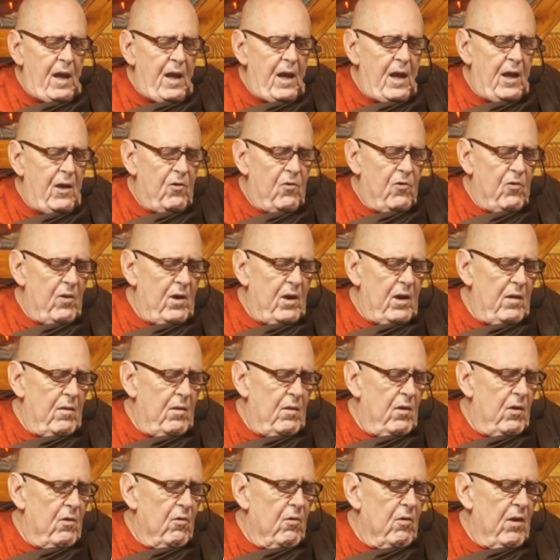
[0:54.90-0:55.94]
Entering
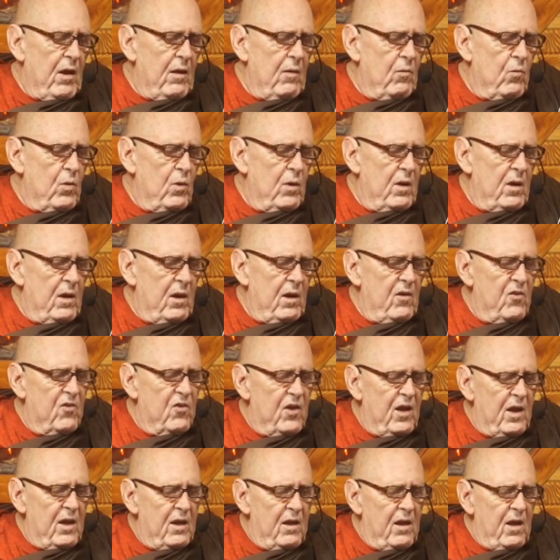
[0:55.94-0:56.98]
the great wood, he
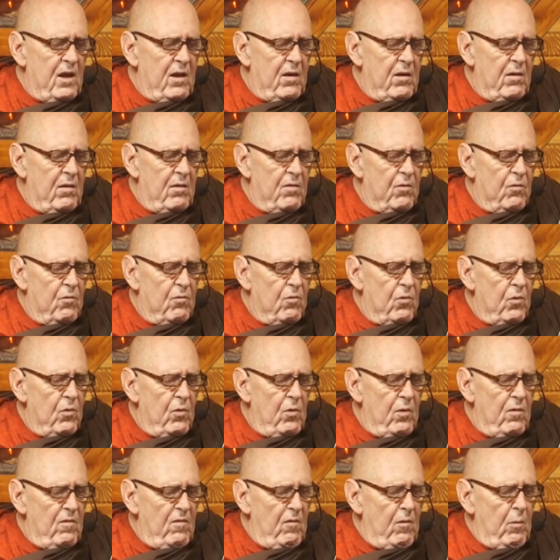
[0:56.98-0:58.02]
sat down at the
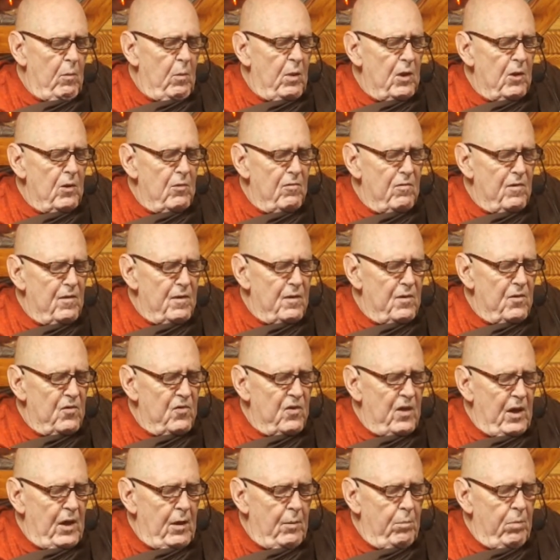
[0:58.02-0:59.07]
root of a beluva
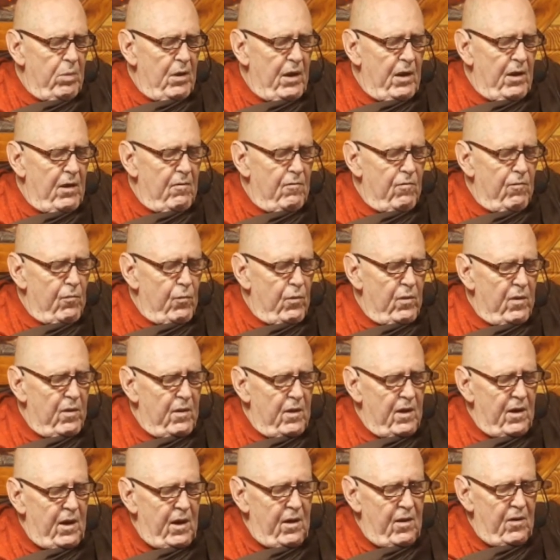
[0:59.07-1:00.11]
sapling for the
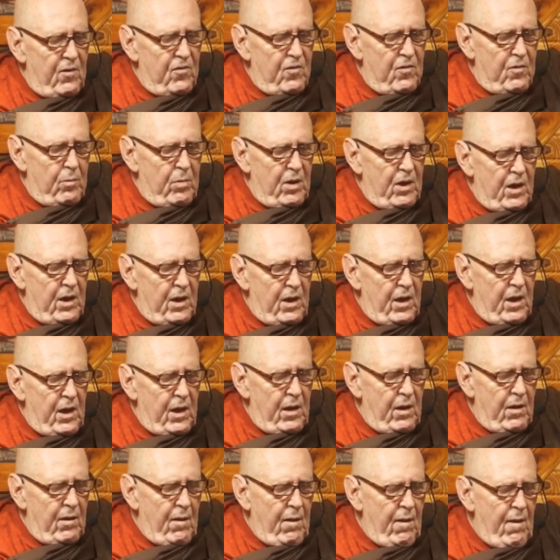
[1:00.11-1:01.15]
day's
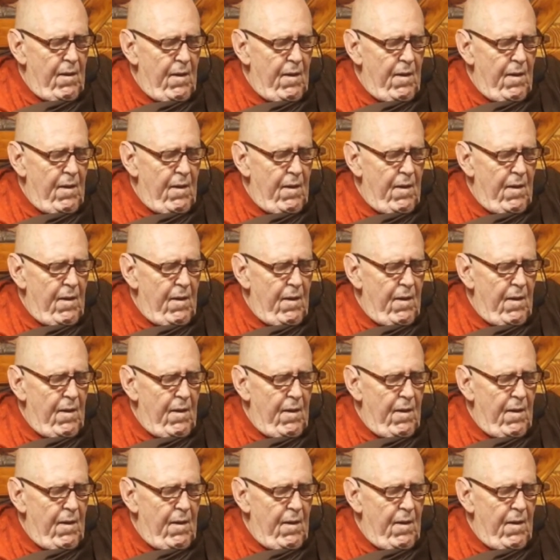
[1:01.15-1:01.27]
abiding.